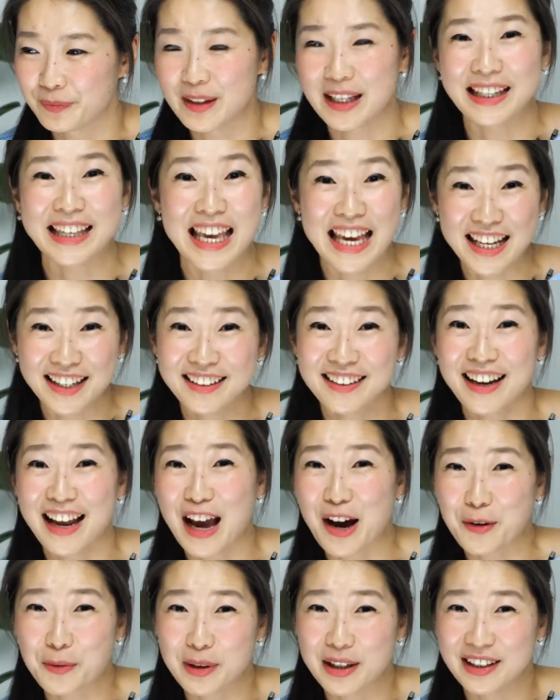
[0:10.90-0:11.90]
again,
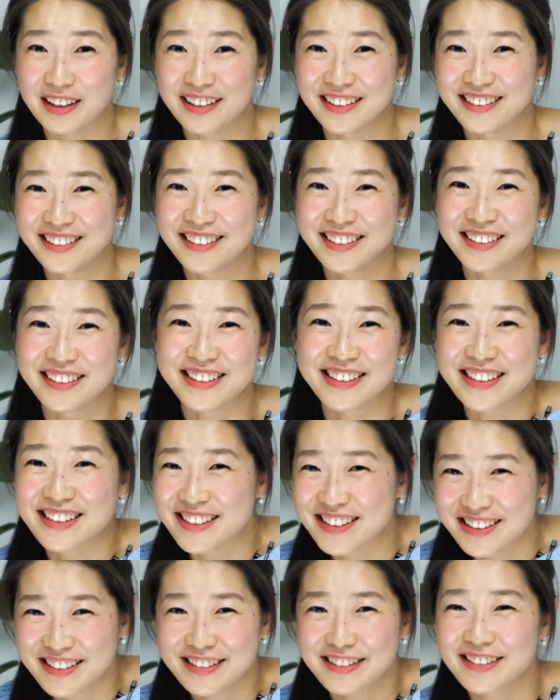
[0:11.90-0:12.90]
how we learn, because
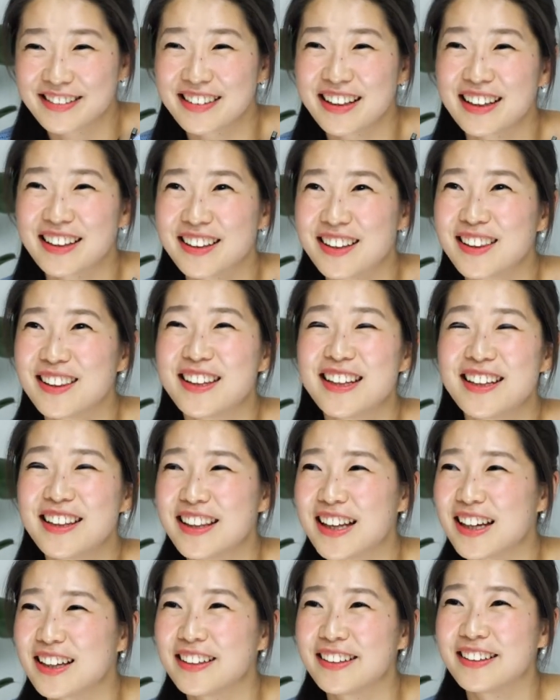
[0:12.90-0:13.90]
it's like the thing
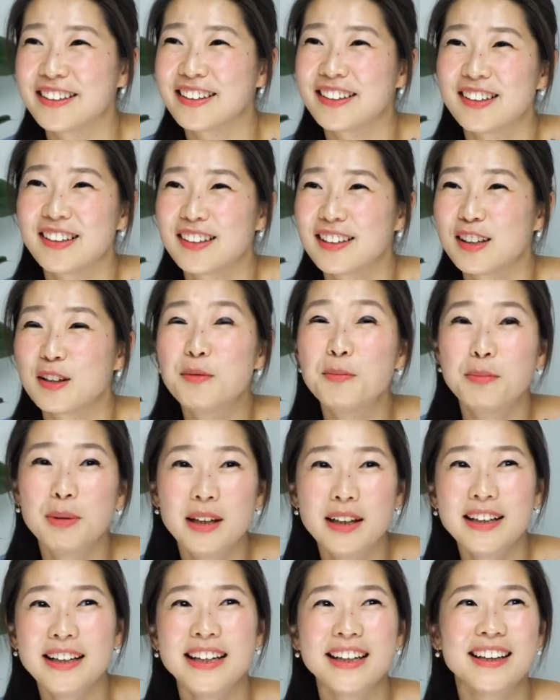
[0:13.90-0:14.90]
that
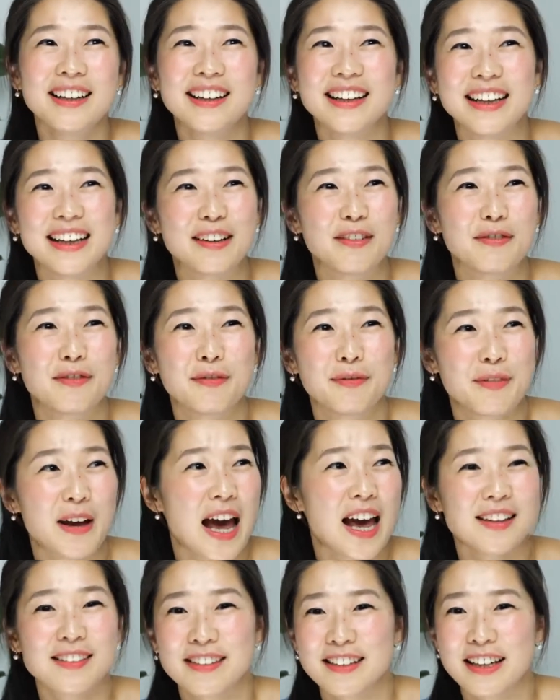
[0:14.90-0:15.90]
completely
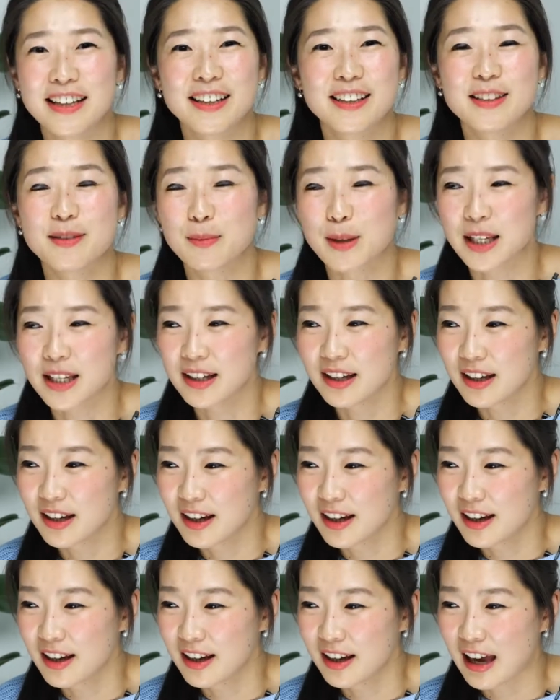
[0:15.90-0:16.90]
fascinates me,
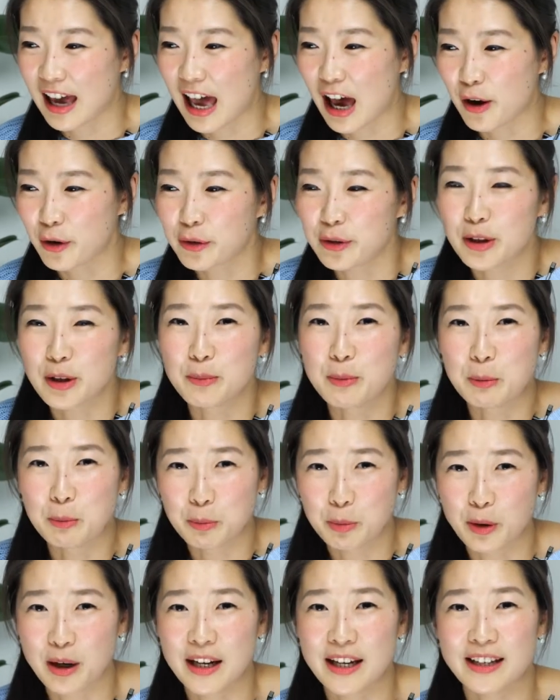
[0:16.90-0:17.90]
how human
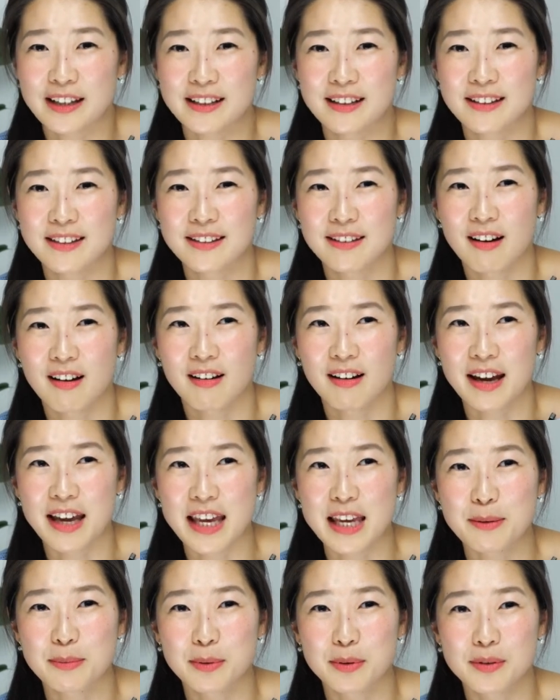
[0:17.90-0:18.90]
brains are
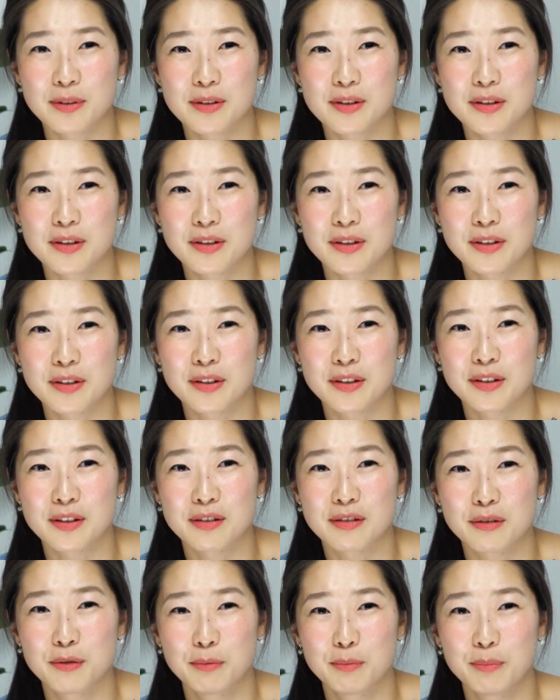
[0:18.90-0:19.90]
able
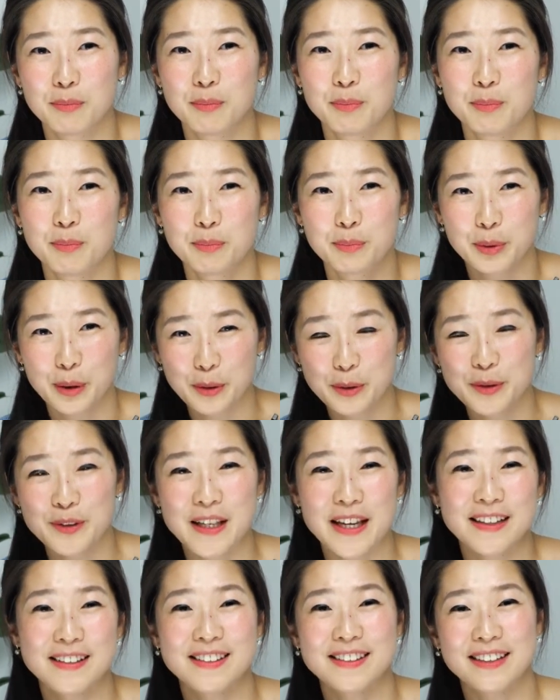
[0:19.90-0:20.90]
to
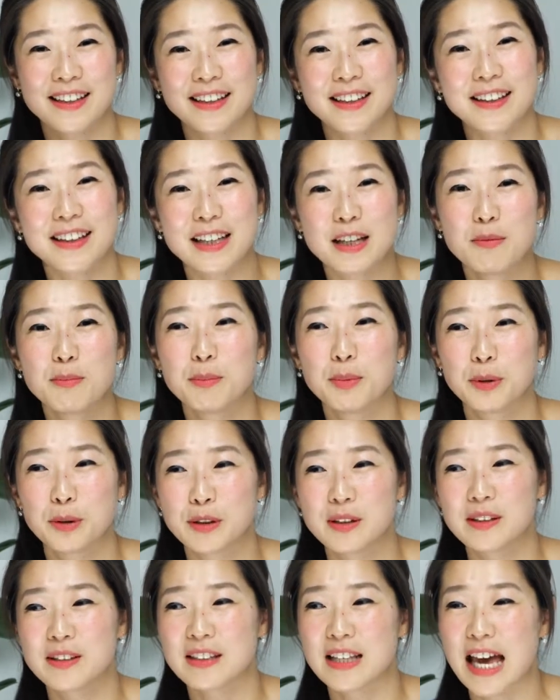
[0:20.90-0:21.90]
process like the
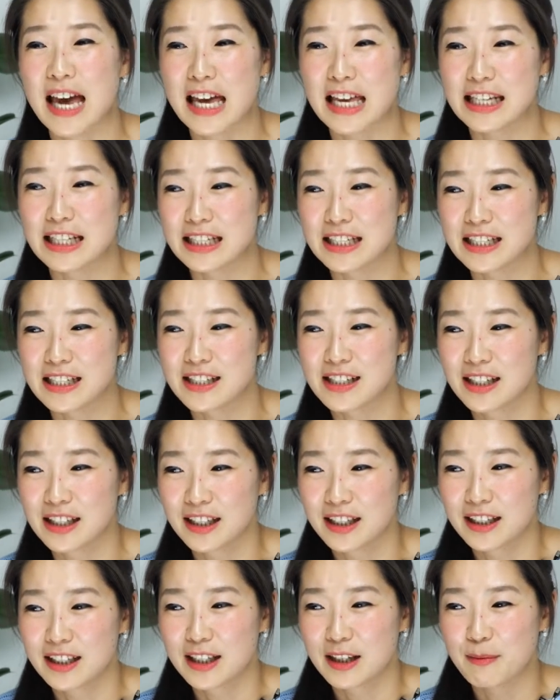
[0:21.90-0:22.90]
inputs and
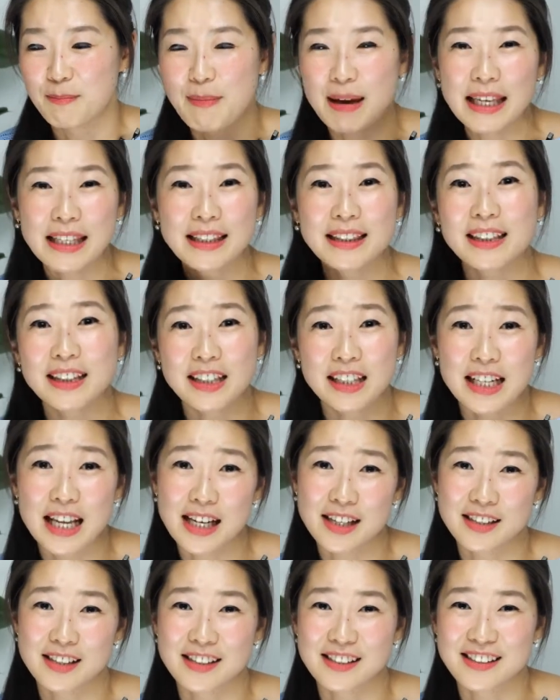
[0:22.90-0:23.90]
make the
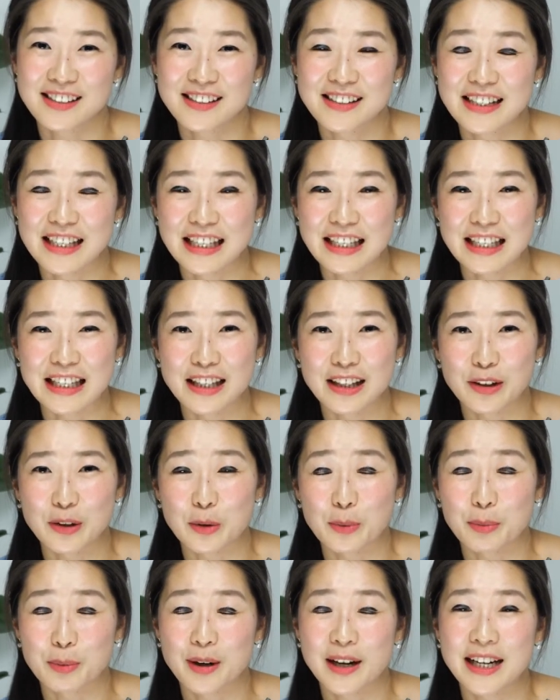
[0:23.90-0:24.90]
connections in your
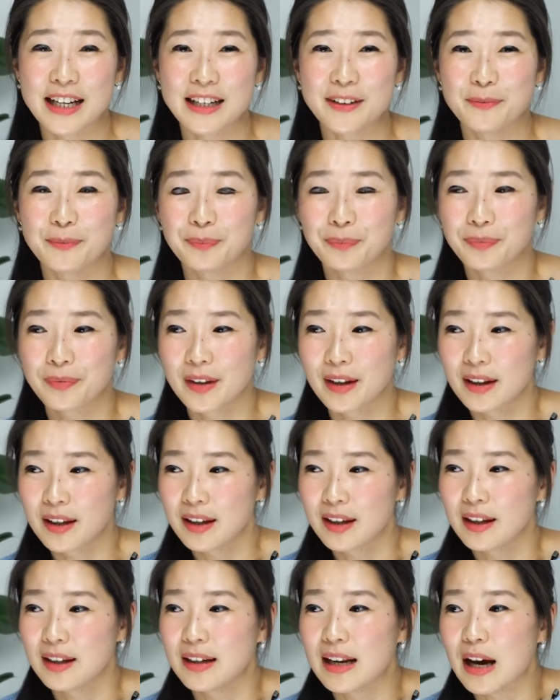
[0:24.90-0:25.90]
brain.
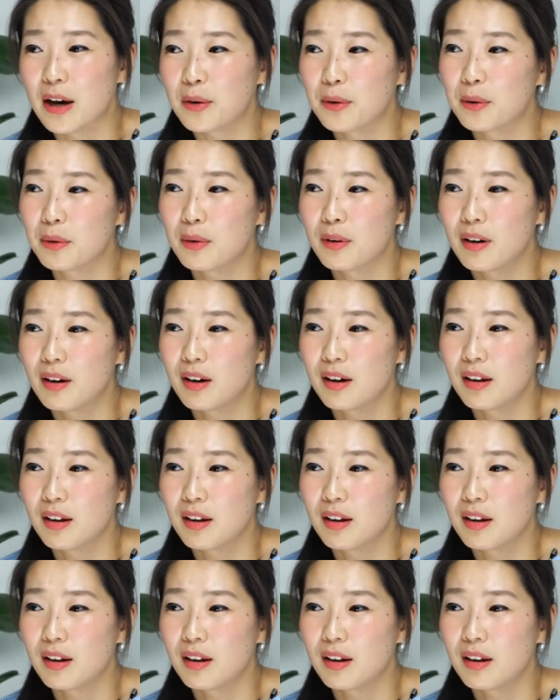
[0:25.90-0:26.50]
Now,